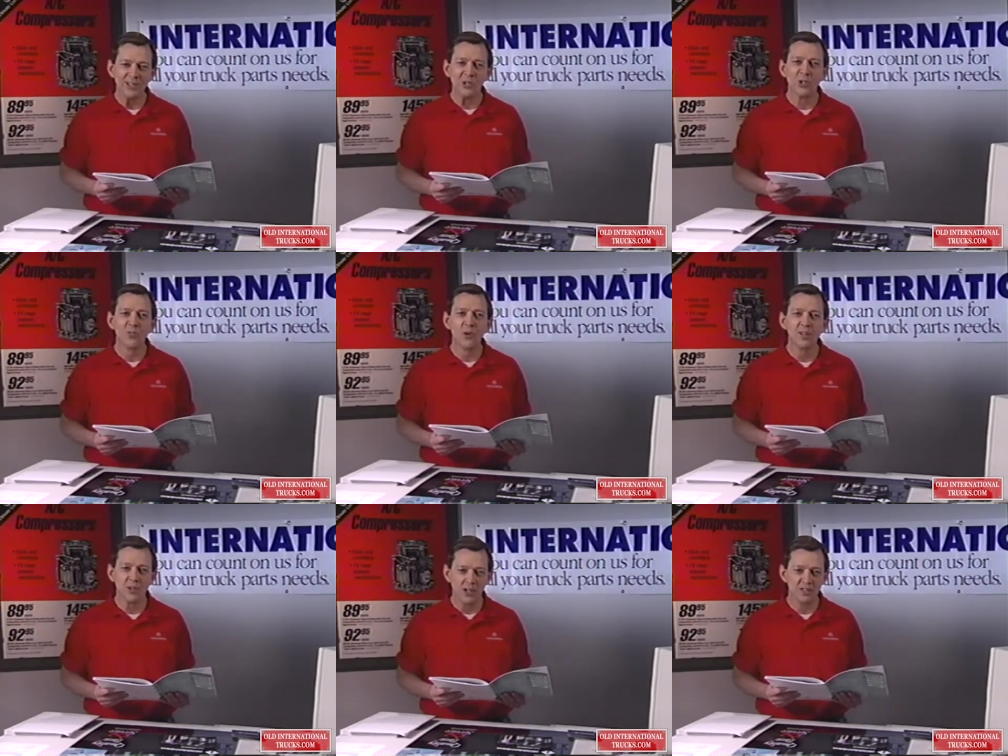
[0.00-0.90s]
You'll
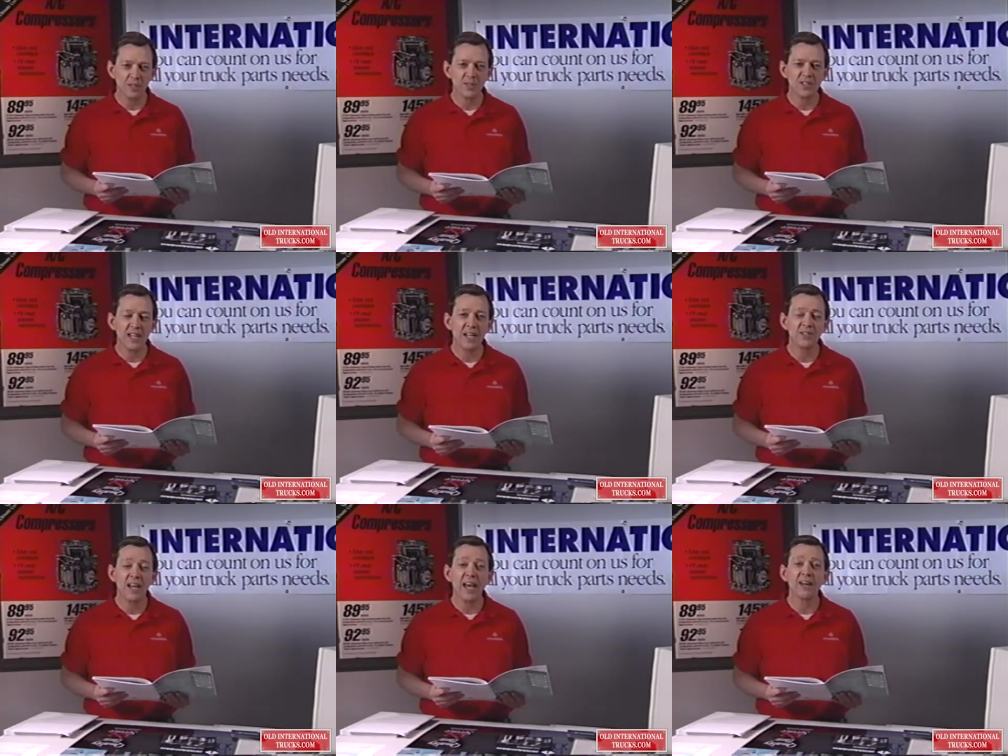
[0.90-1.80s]
avoid costly
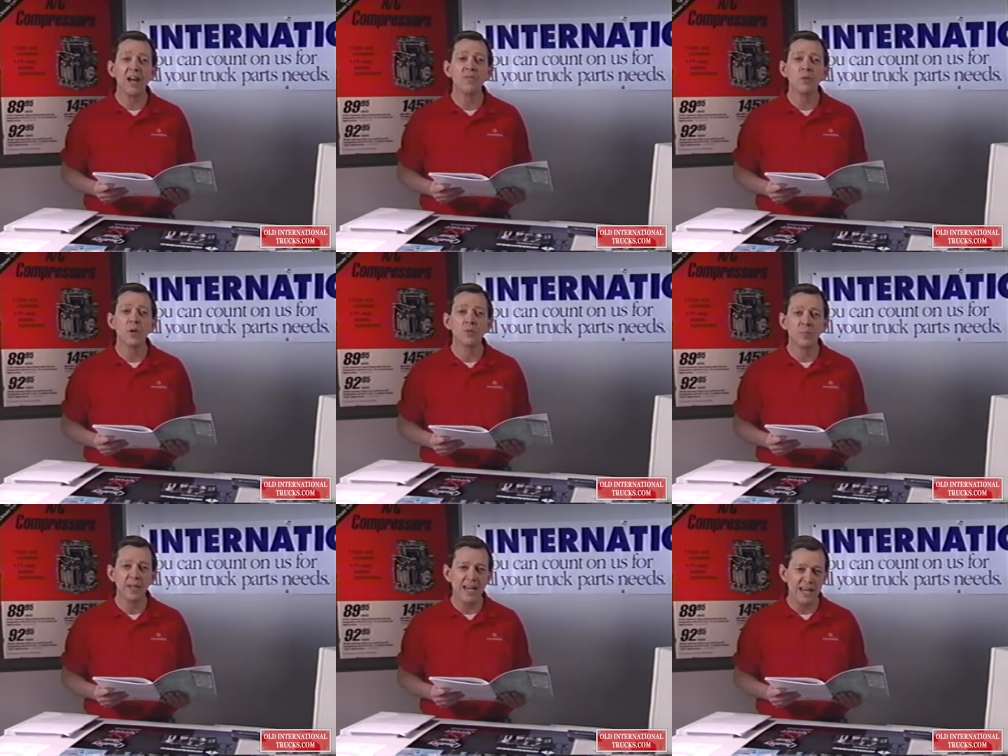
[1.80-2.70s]
mistakes, and everyone
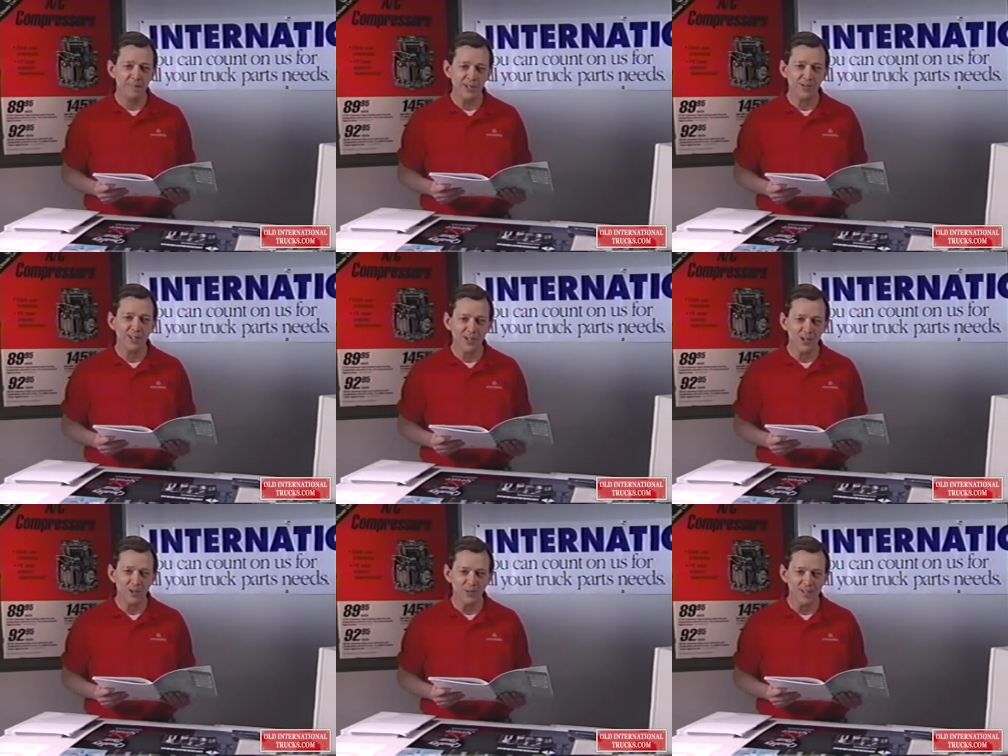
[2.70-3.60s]
will be happier in the
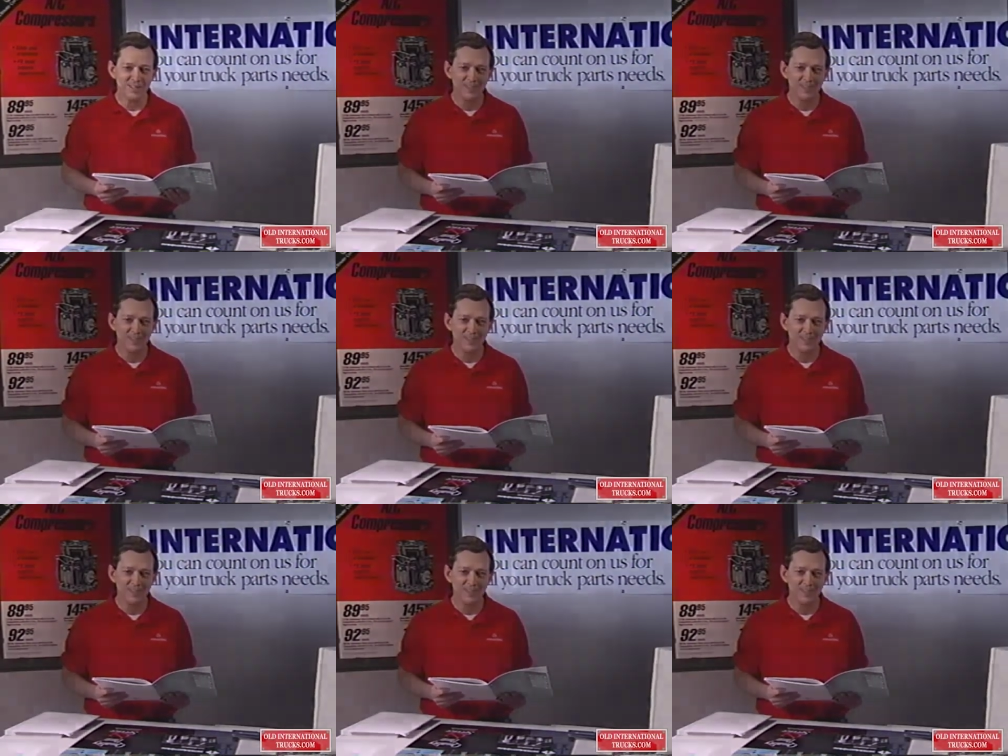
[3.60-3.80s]
long run.